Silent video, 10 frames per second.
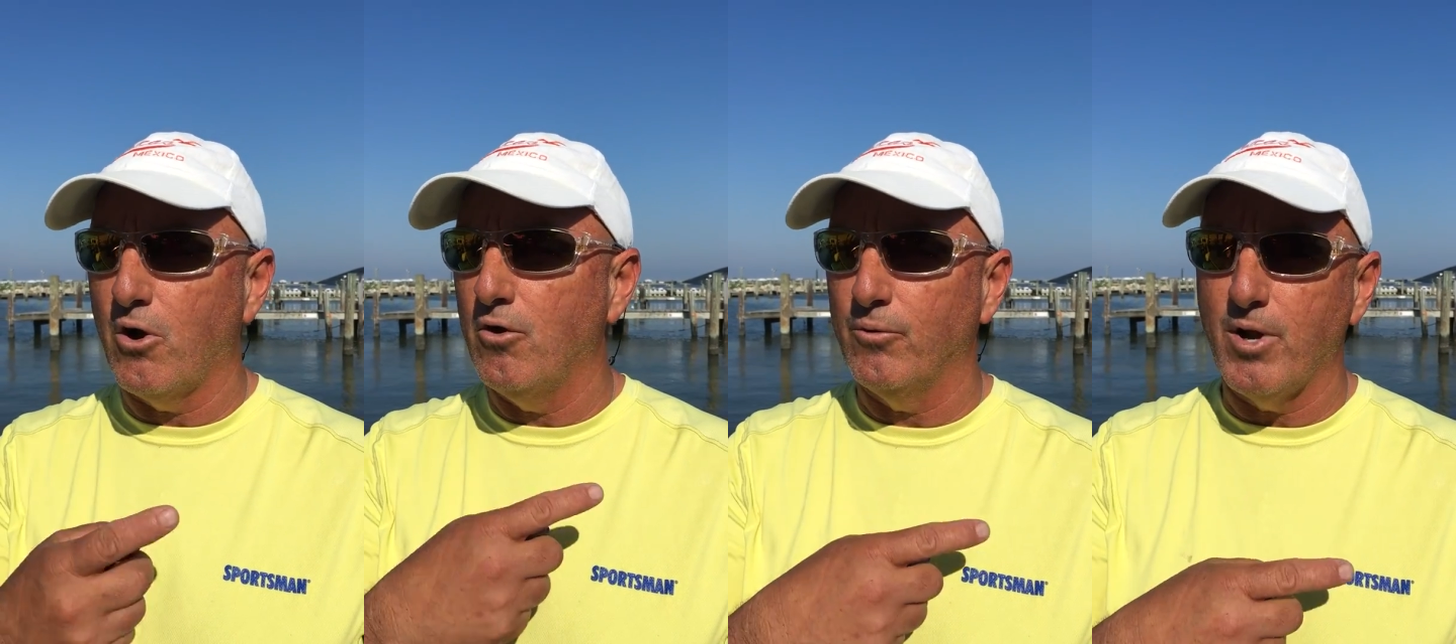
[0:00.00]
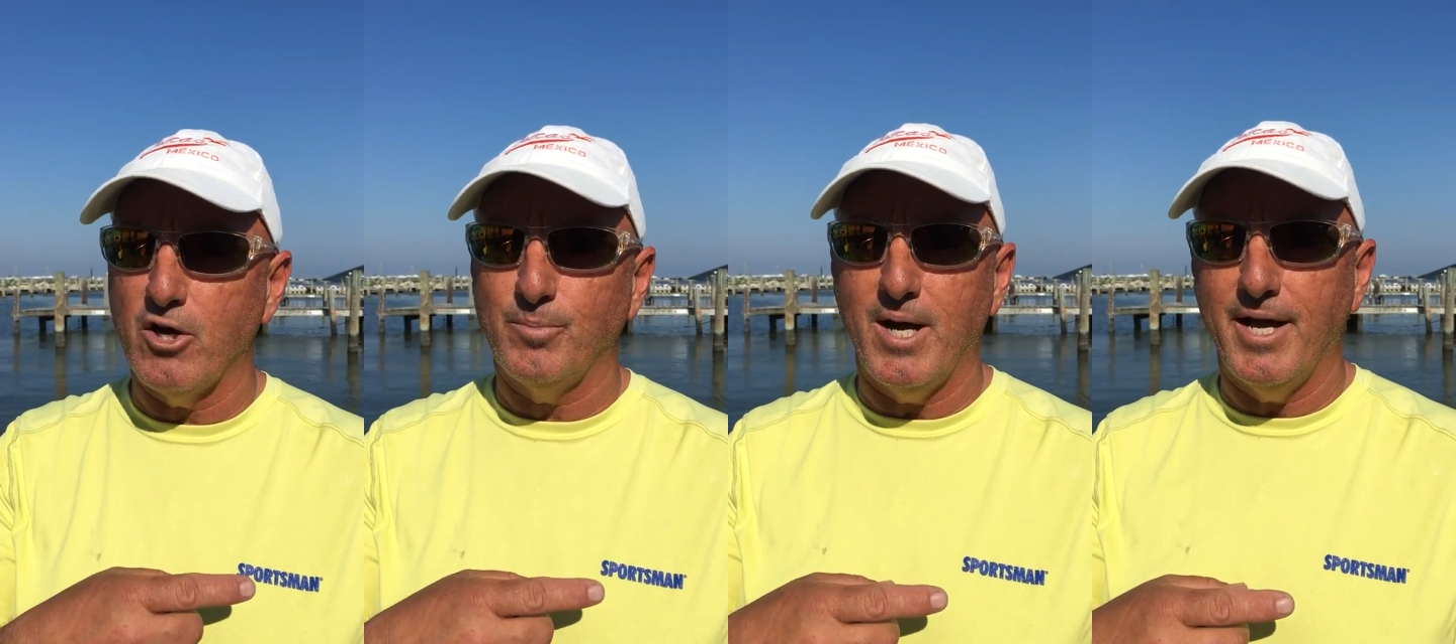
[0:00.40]
all the
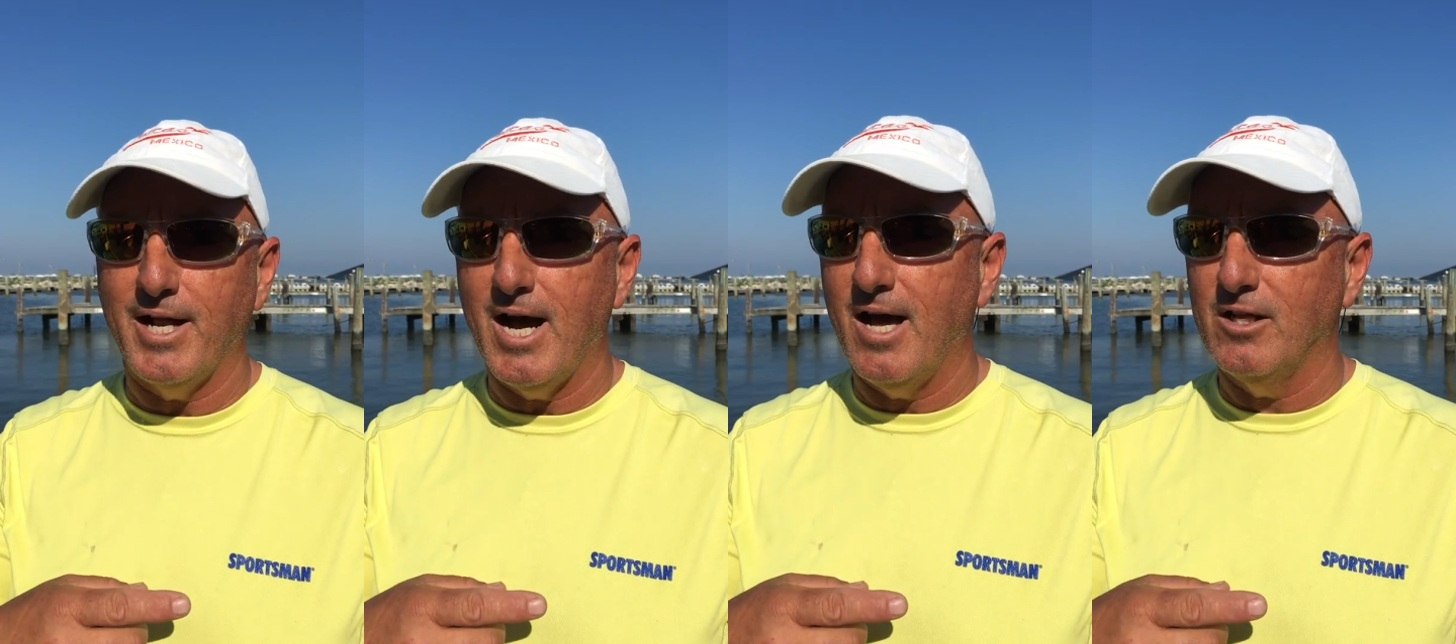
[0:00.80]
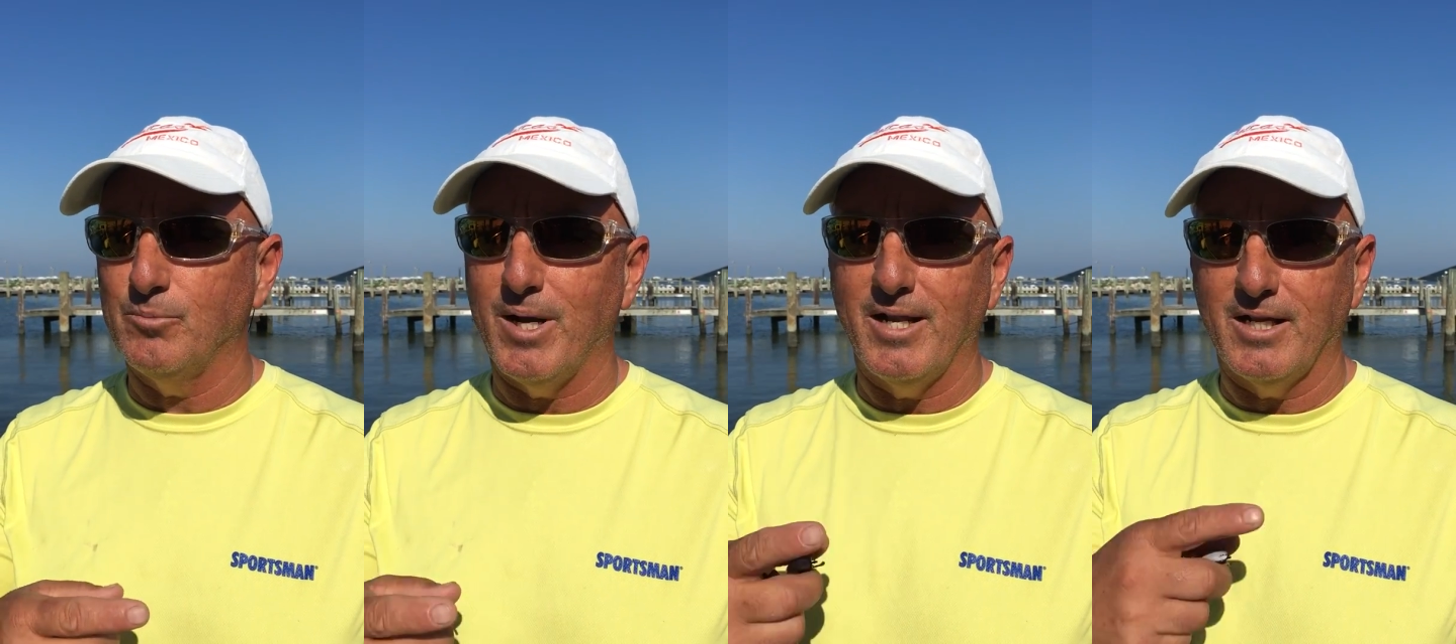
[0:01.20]
rocks behind the
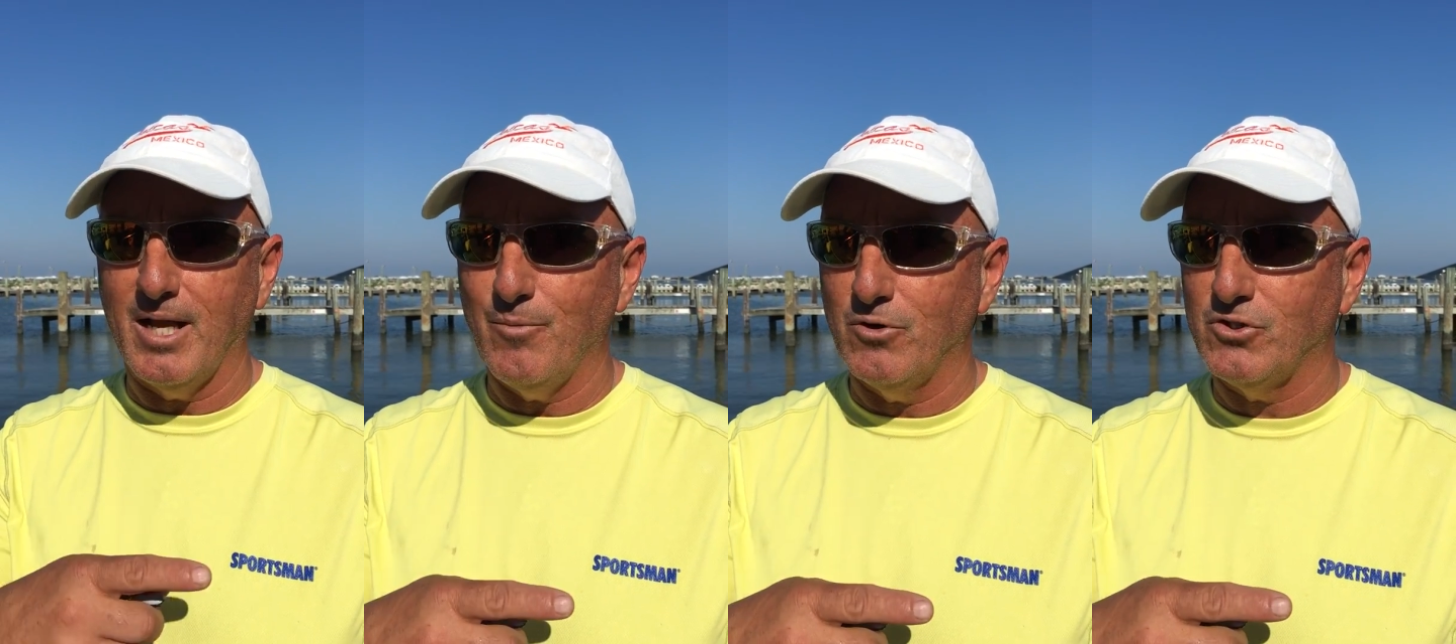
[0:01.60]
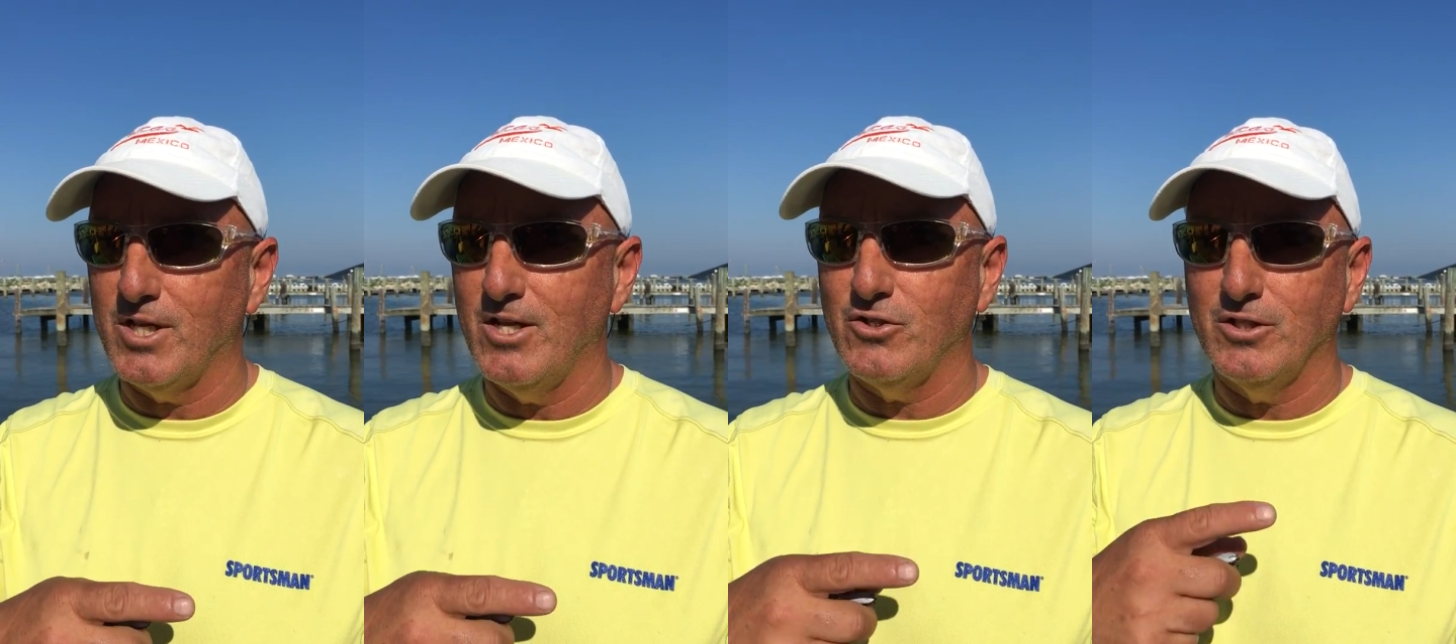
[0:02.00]
islands, behind the Game On
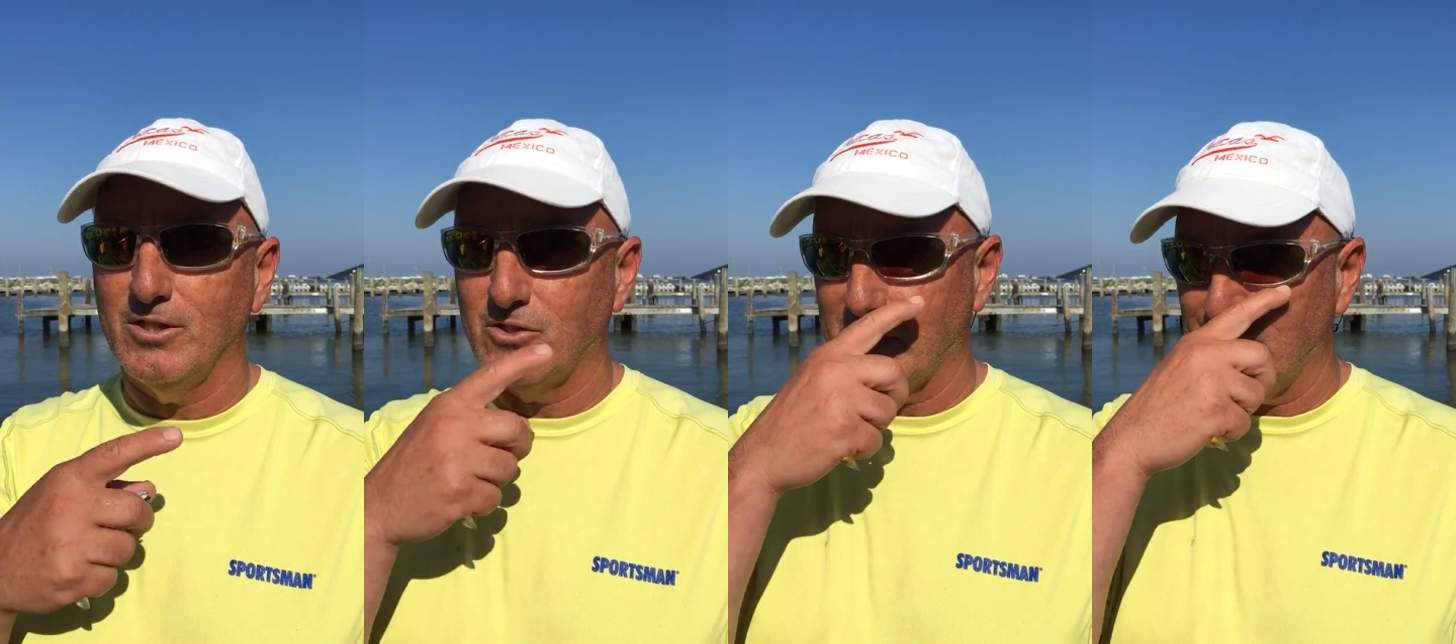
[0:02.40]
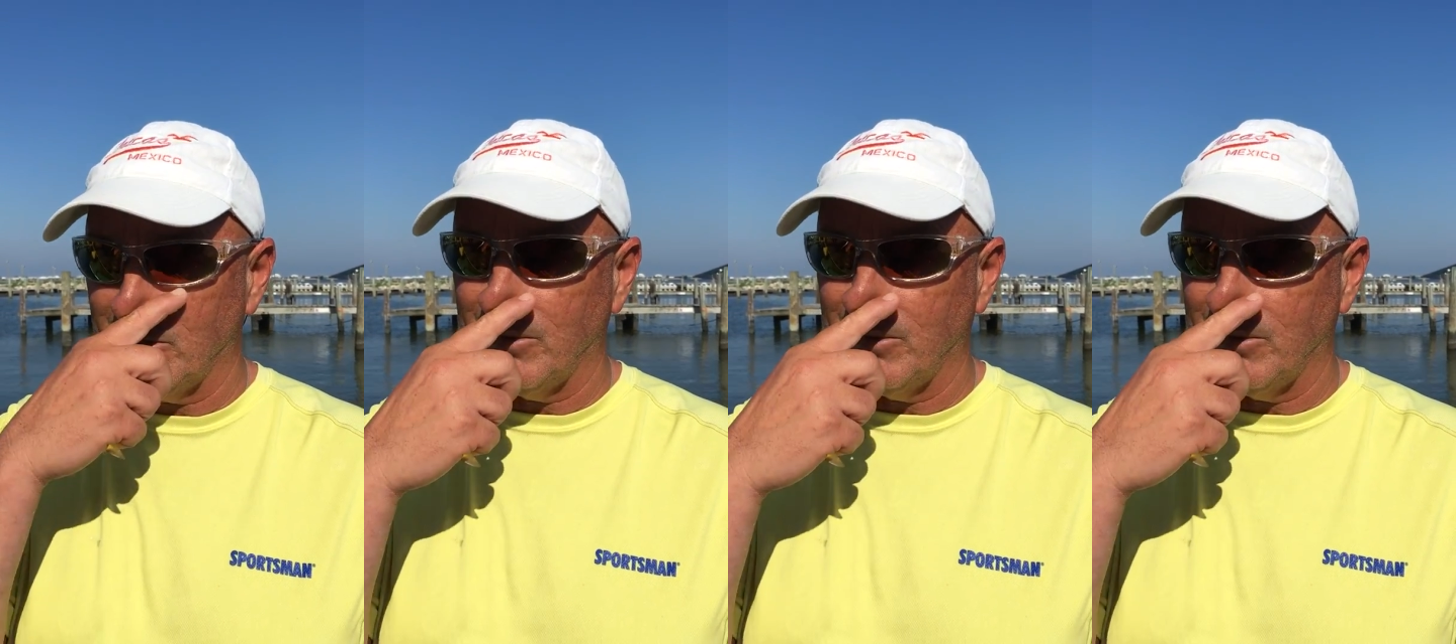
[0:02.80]
stations,